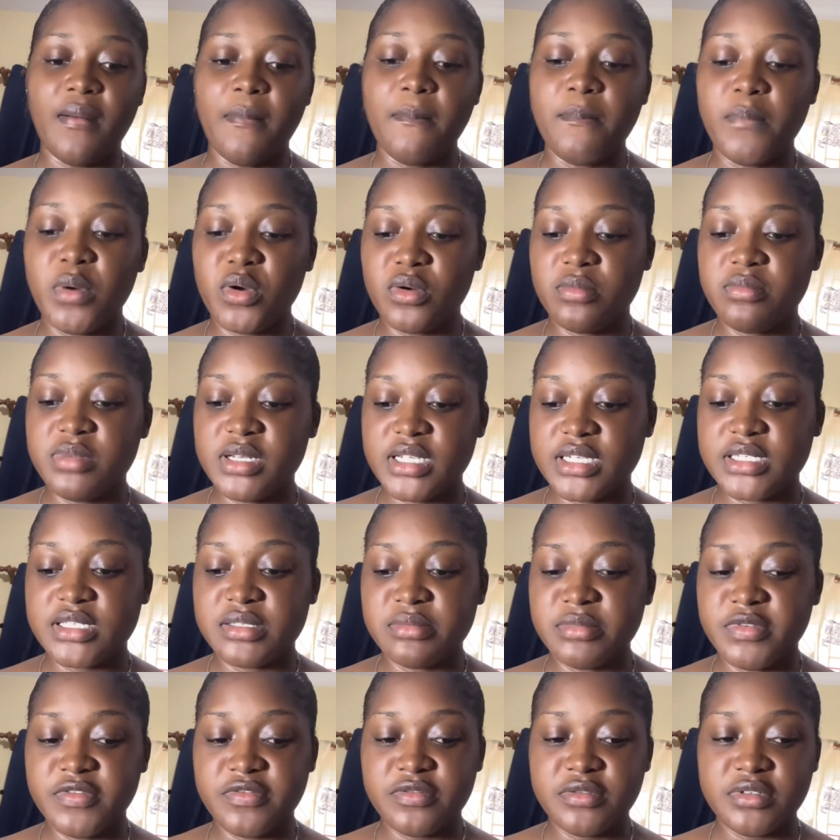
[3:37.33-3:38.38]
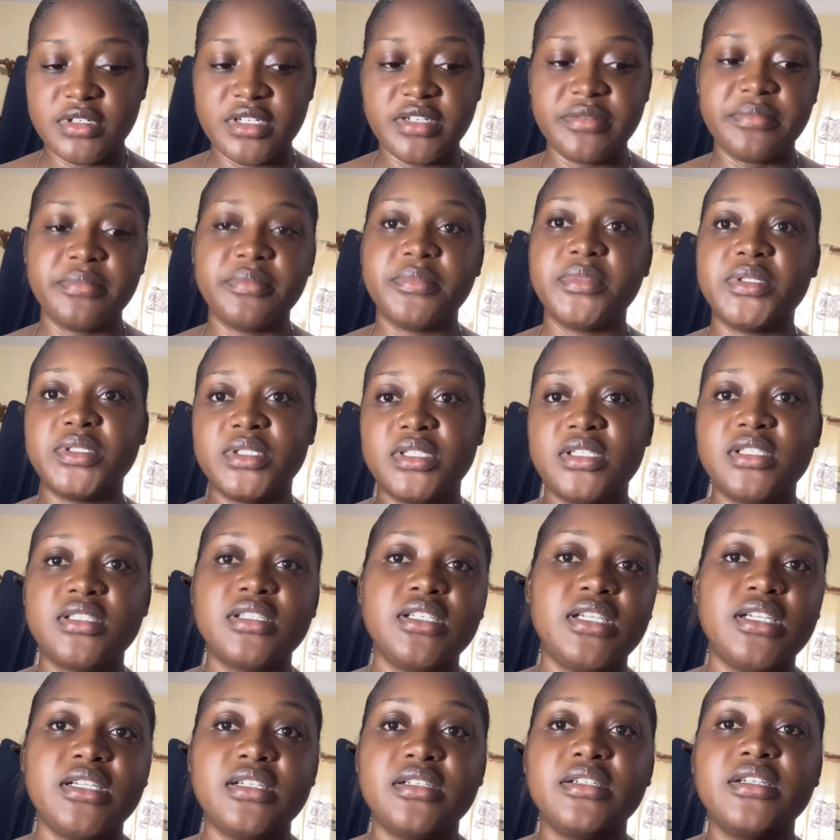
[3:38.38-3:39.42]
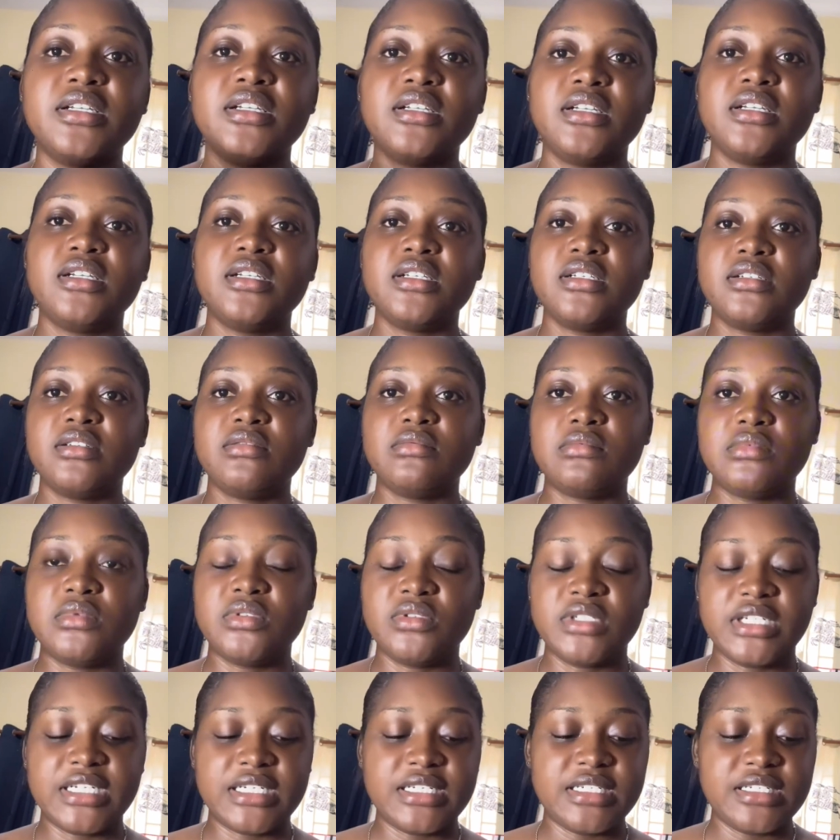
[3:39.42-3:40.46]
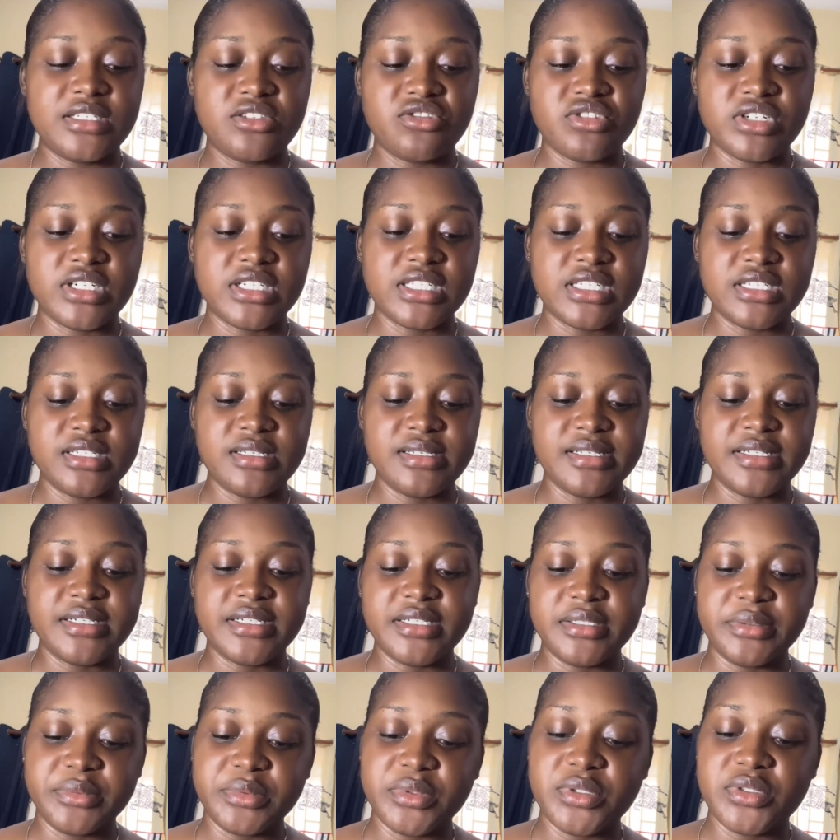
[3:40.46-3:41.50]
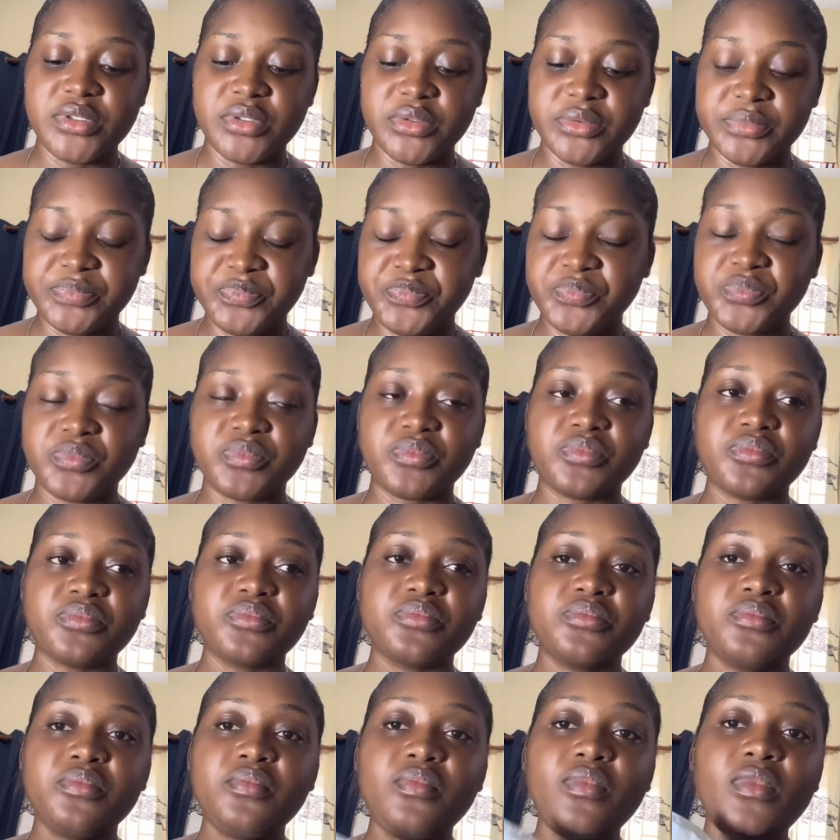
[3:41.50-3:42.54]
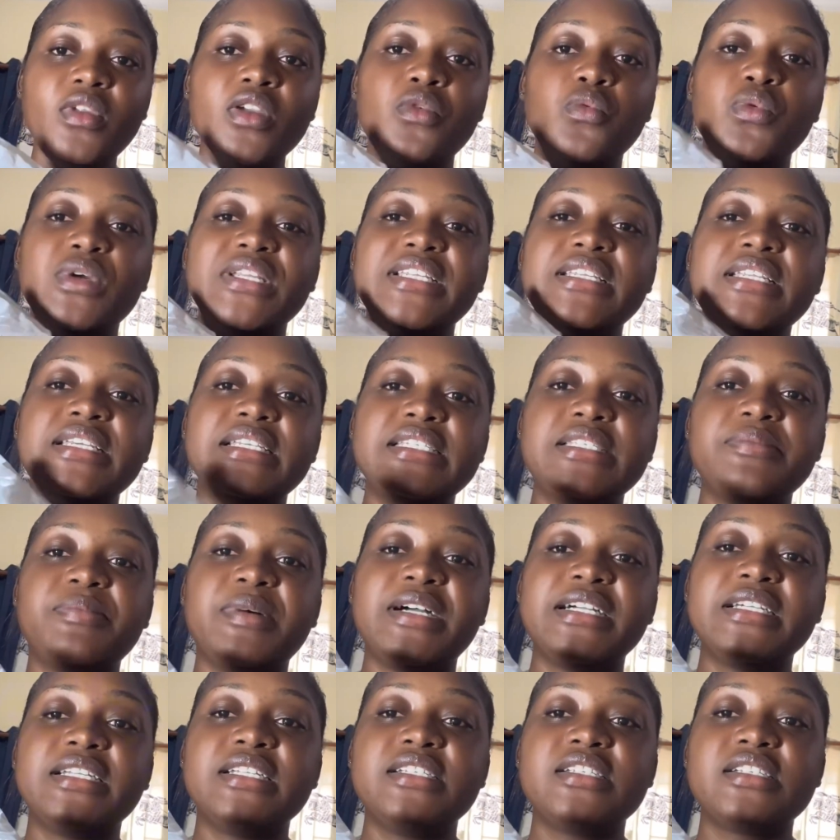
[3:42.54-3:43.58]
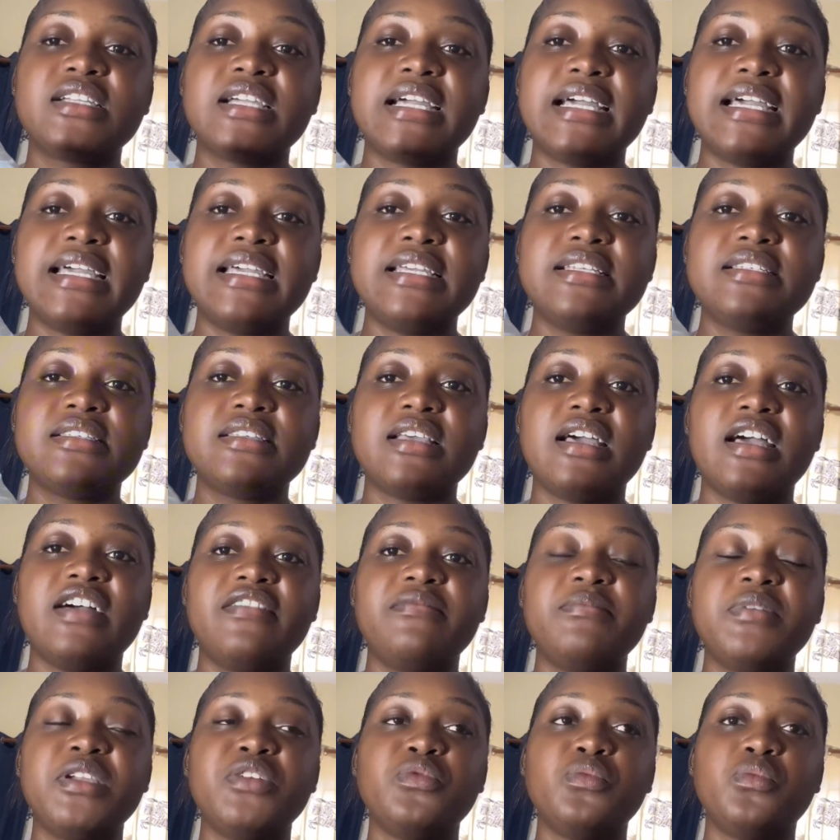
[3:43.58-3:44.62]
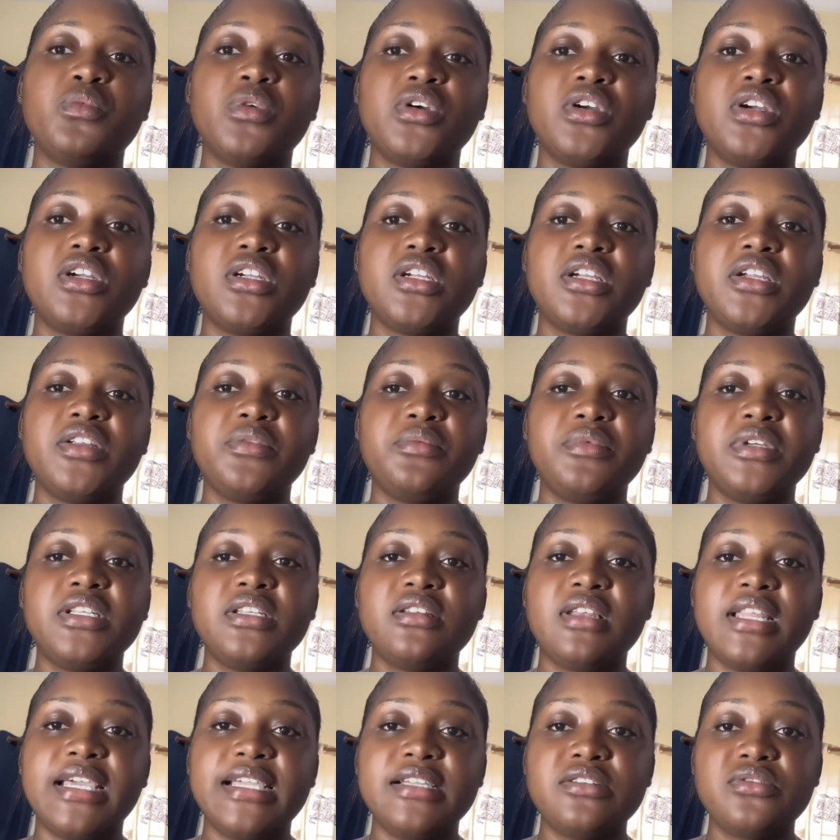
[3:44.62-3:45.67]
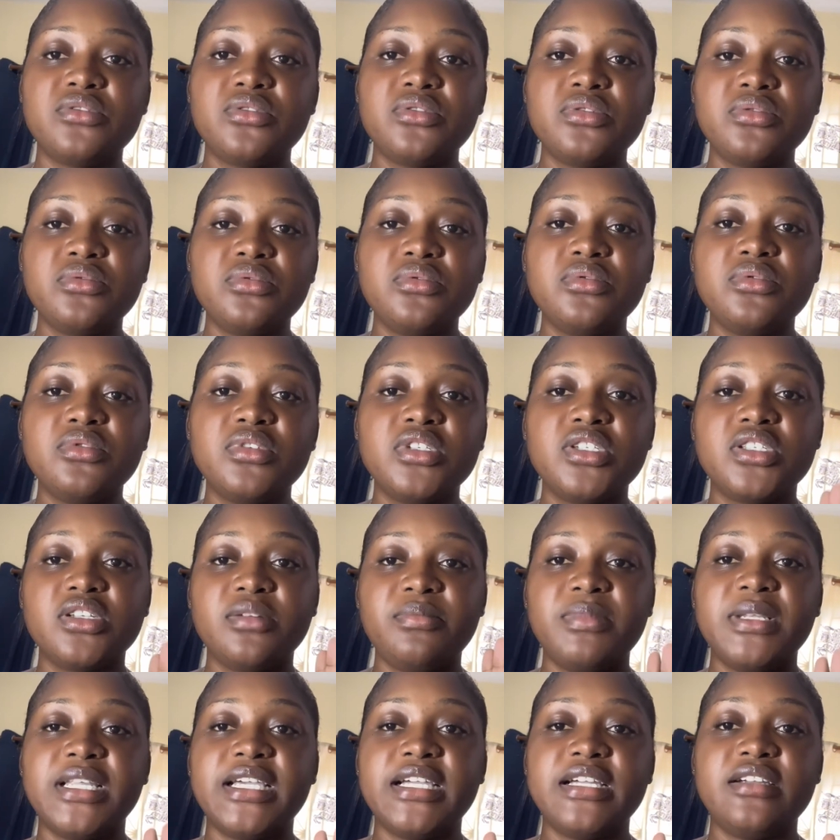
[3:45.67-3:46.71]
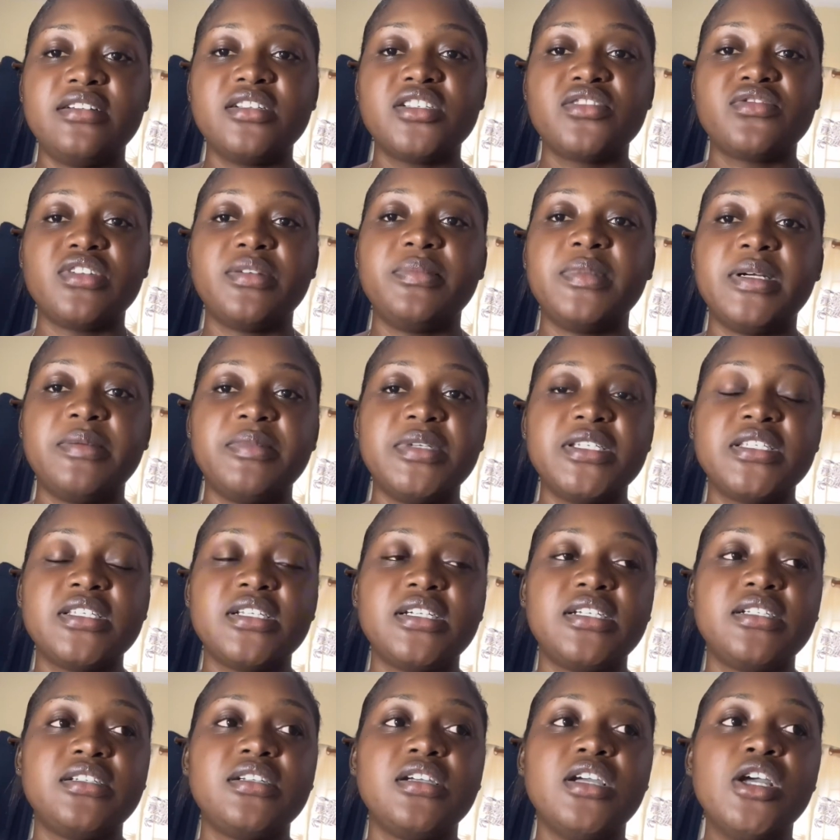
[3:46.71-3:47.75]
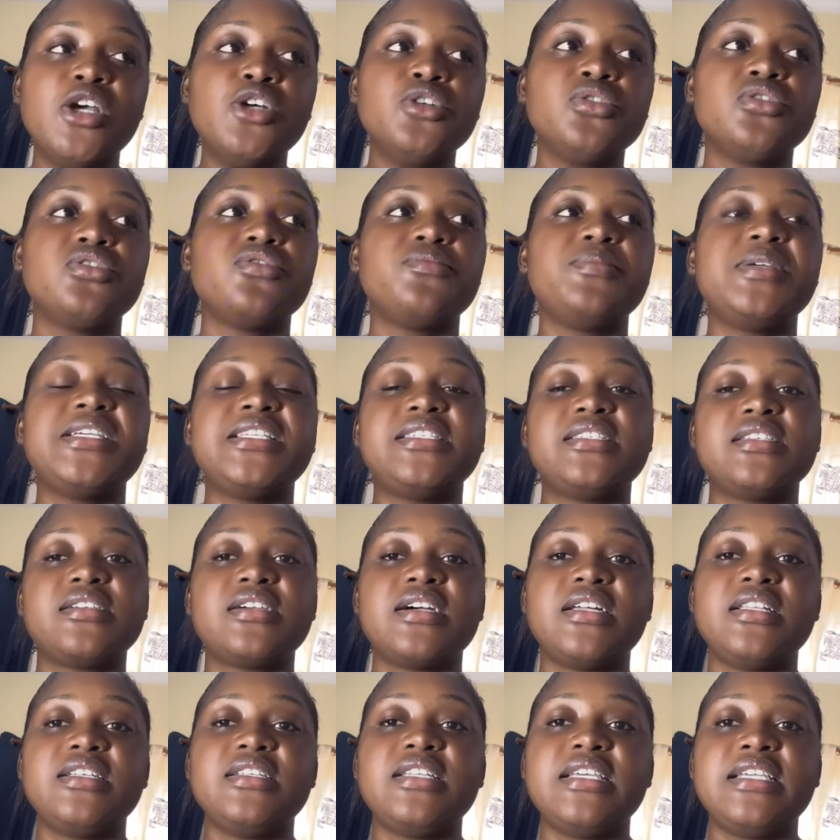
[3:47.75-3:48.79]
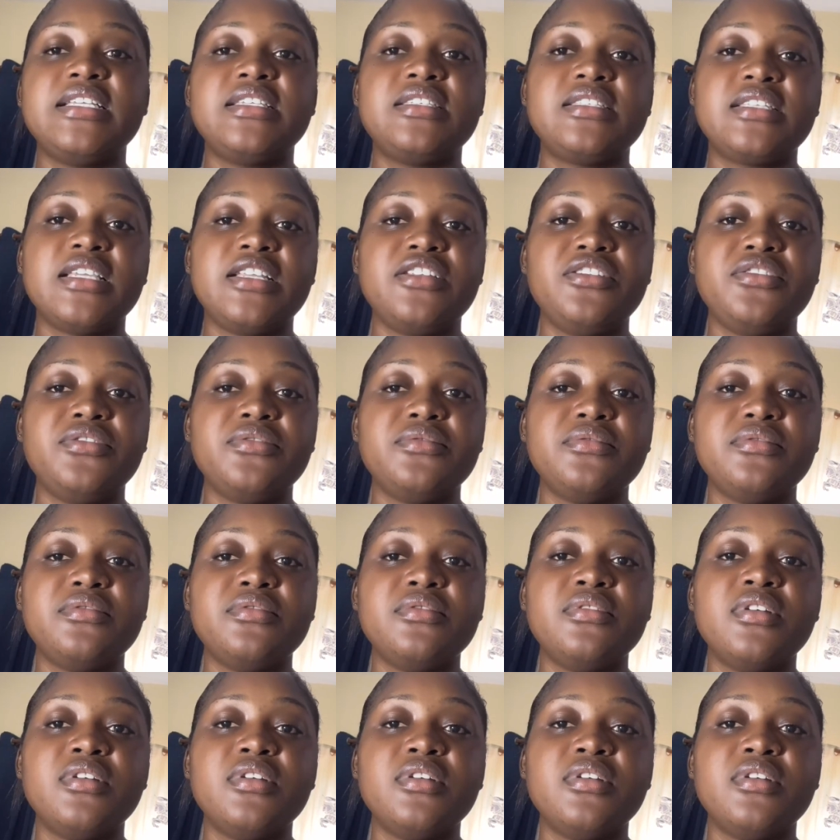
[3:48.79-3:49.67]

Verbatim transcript: perplex my foot them, but yeah, don't get distracted, Nikki. So with this package, guys, I've been working with like two suppliers from Amazon. So basically they send you